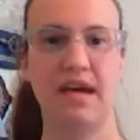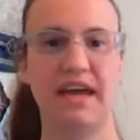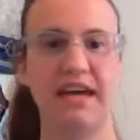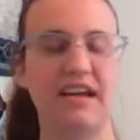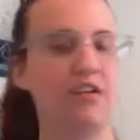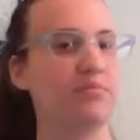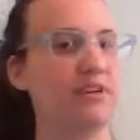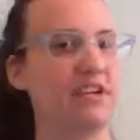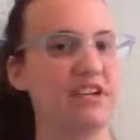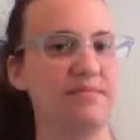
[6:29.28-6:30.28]
And I'll
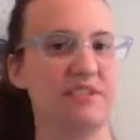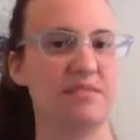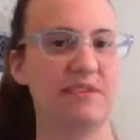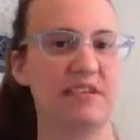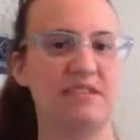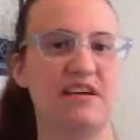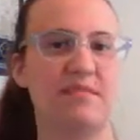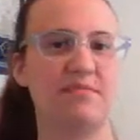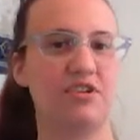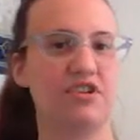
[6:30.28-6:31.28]
bring it up just because
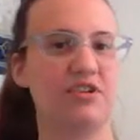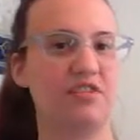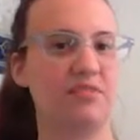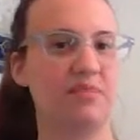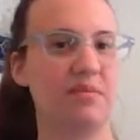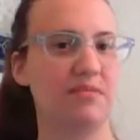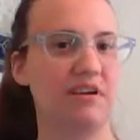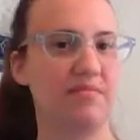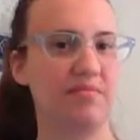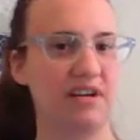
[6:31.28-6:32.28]
I'm sure other people
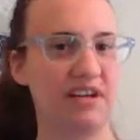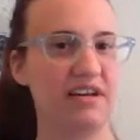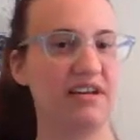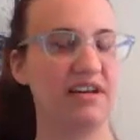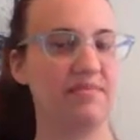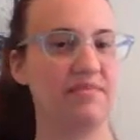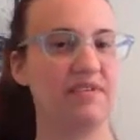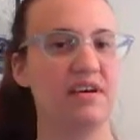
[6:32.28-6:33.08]
have brought it up.